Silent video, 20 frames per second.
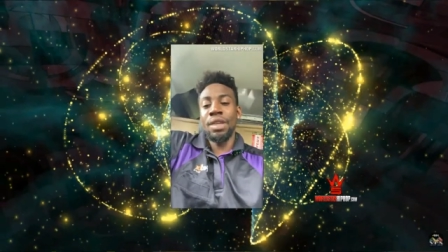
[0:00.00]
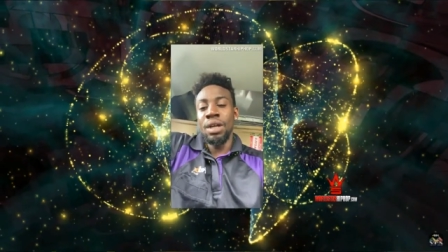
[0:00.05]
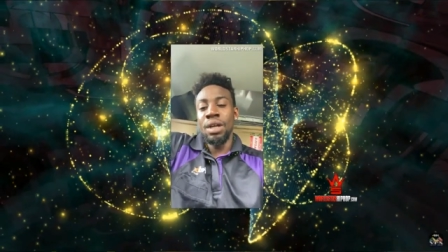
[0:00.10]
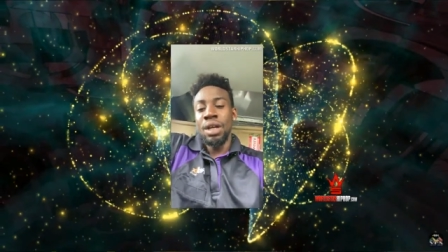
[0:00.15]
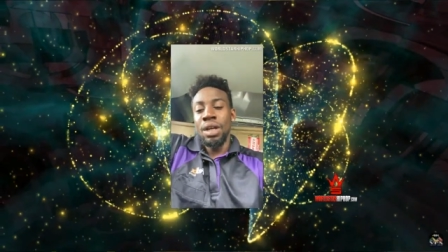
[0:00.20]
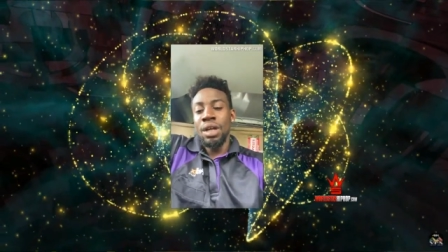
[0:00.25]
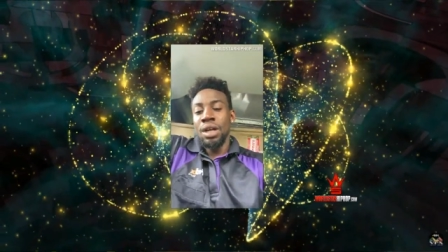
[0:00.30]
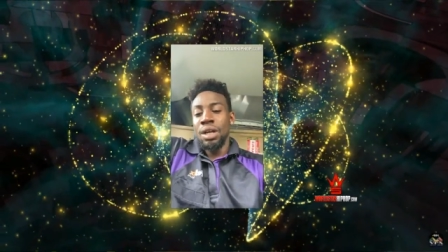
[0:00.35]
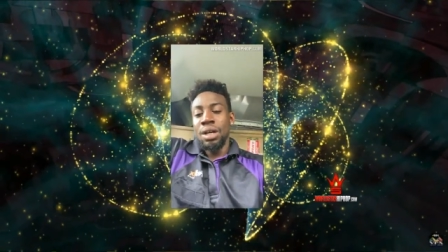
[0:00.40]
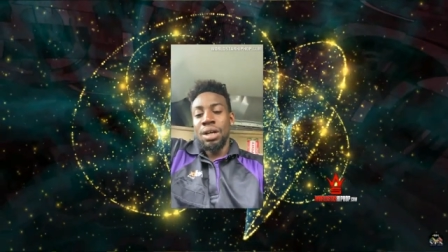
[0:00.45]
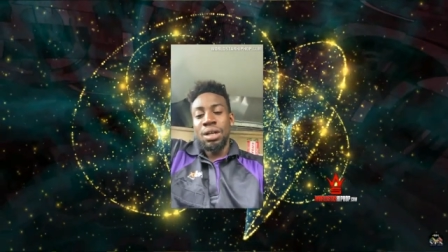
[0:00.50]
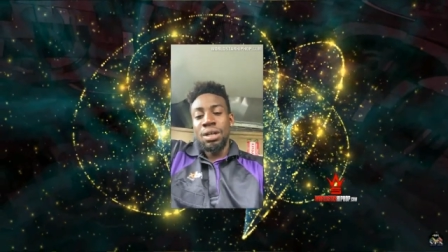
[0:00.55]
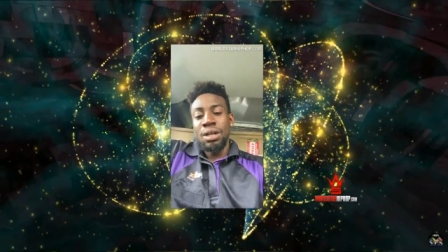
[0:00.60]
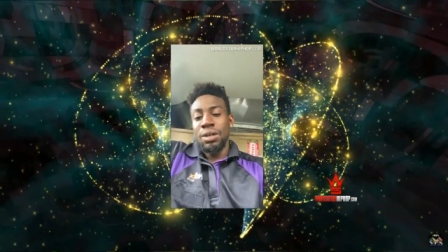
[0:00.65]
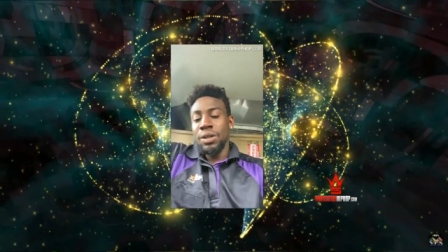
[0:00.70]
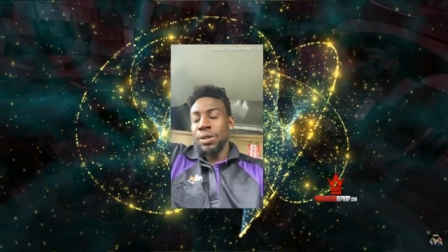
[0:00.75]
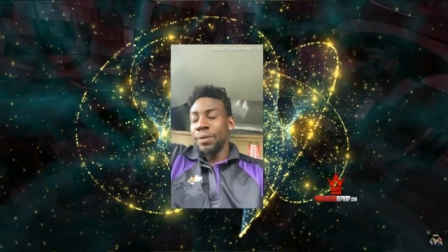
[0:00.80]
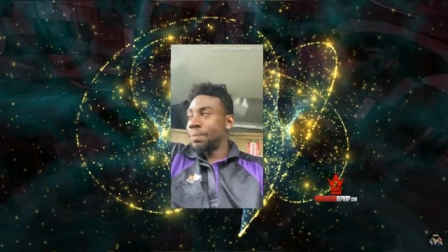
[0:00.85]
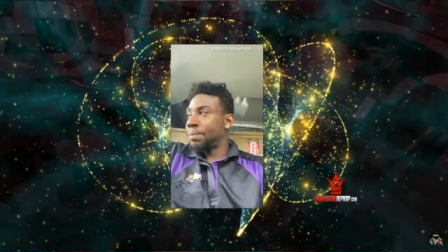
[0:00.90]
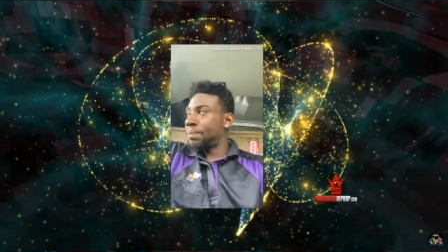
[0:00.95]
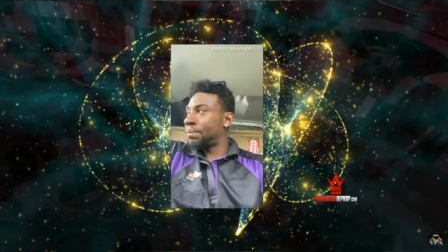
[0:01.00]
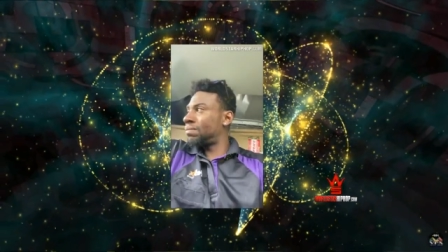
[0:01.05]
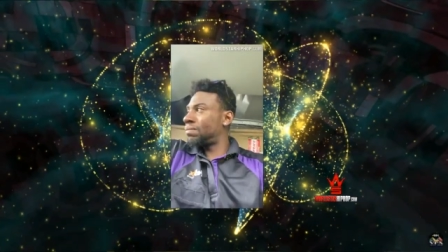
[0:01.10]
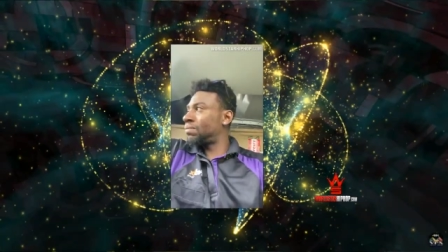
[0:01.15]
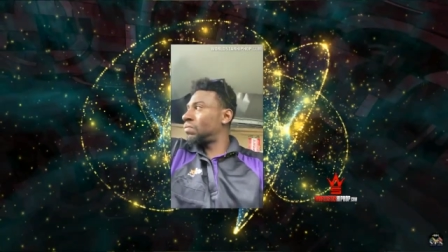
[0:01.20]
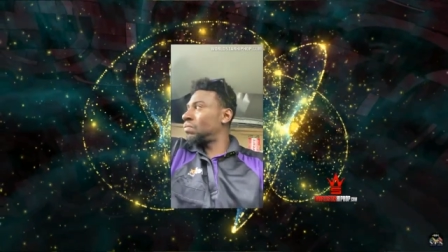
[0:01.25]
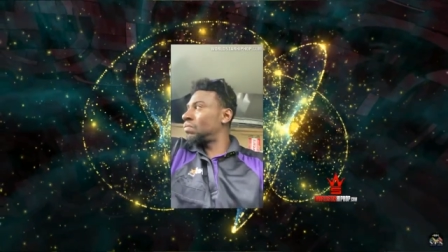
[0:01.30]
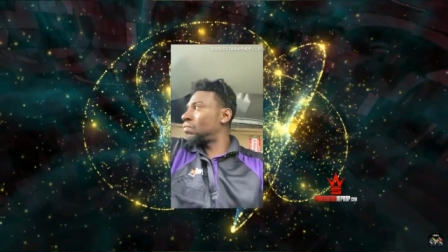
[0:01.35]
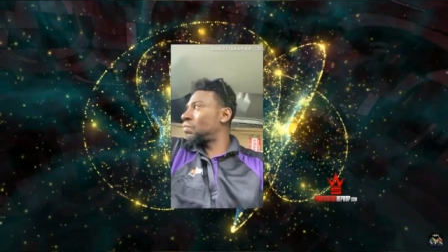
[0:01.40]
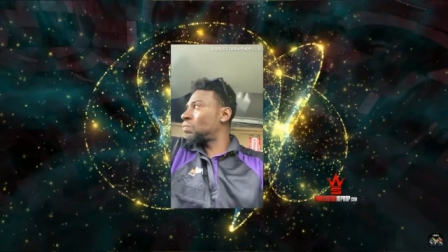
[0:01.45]
If we're thinking like this as
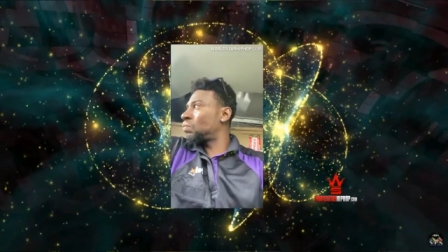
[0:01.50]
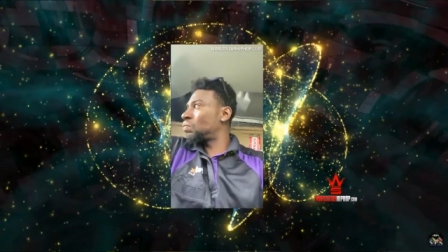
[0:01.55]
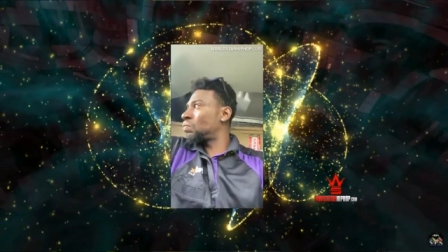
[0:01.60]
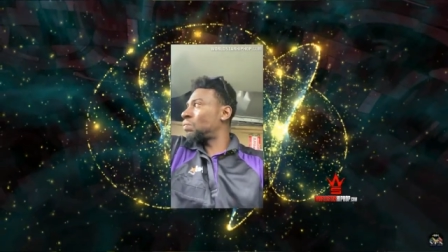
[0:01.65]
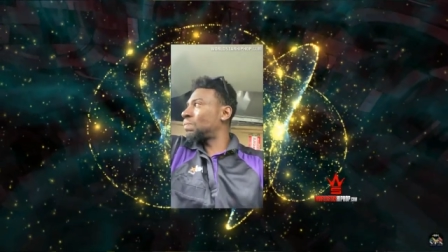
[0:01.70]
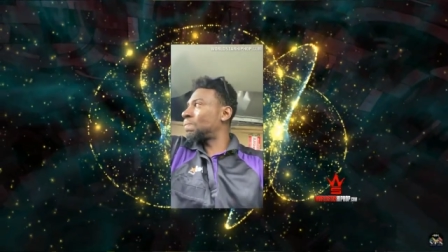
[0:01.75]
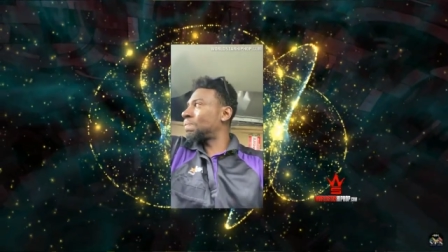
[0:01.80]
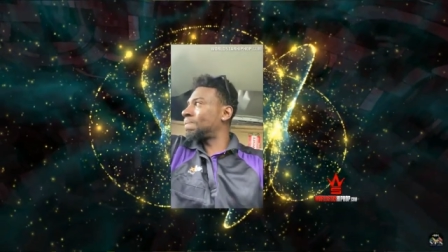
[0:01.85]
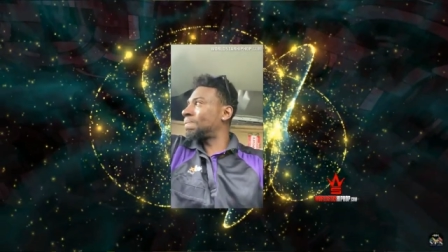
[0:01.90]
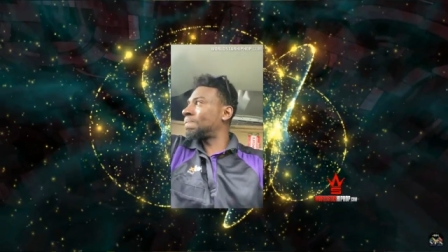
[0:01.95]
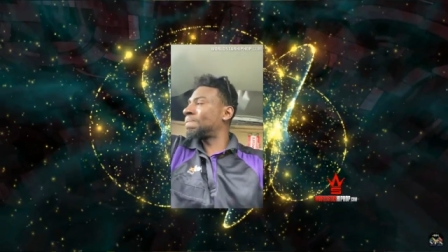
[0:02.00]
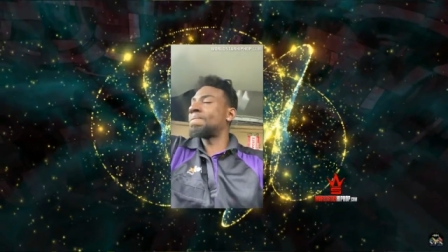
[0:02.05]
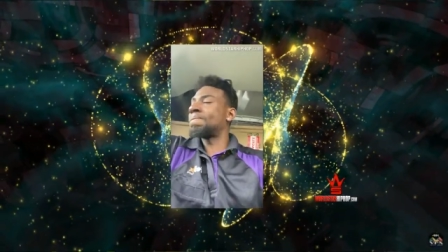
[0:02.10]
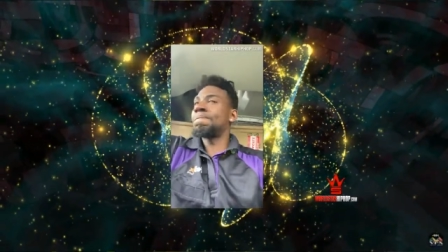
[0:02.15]
black folks,